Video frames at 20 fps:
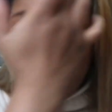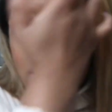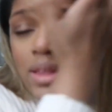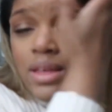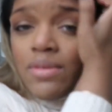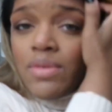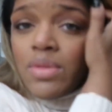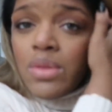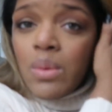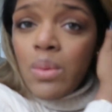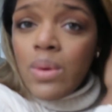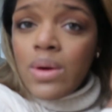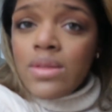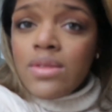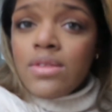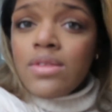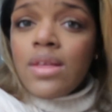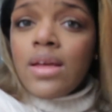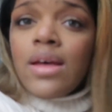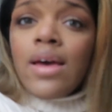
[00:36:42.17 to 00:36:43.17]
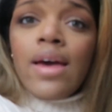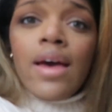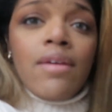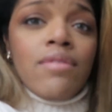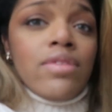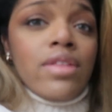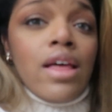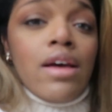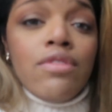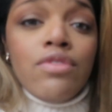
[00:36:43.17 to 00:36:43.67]
and even the ones that I
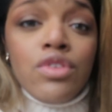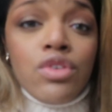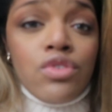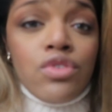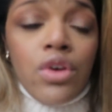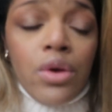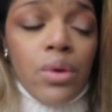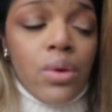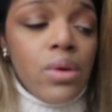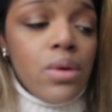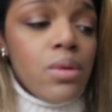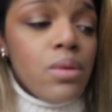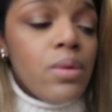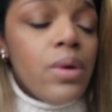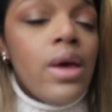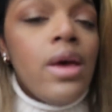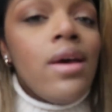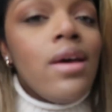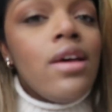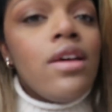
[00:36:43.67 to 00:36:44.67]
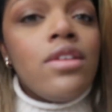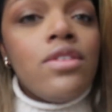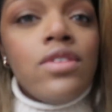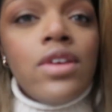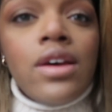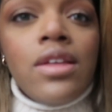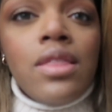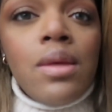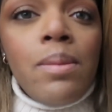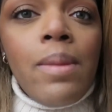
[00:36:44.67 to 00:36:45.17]
have left to show you.
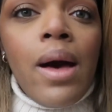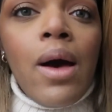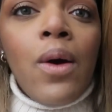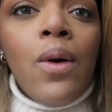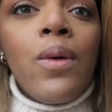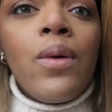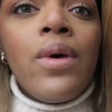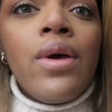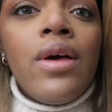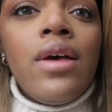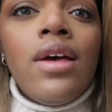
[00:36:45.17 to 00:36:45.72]
Check them out.